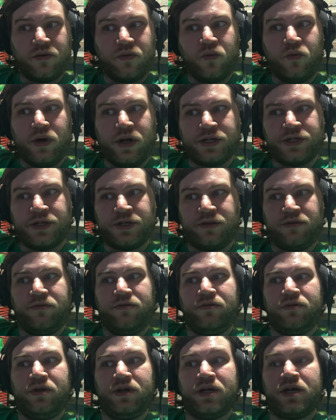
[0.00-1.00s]
watched
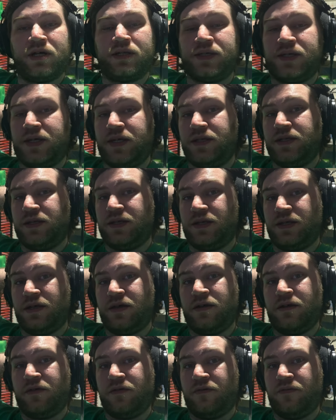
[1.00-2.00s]
through the cutscenes
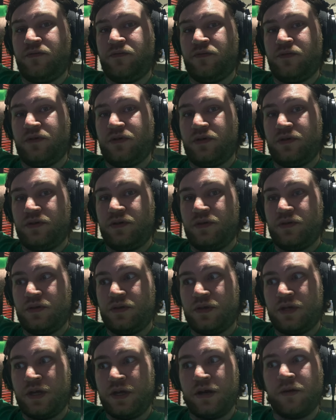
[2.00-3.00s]
of
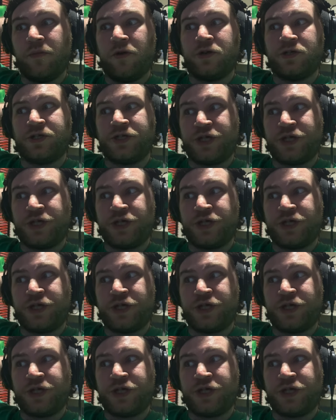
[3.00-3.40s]
Kingdom Hearts: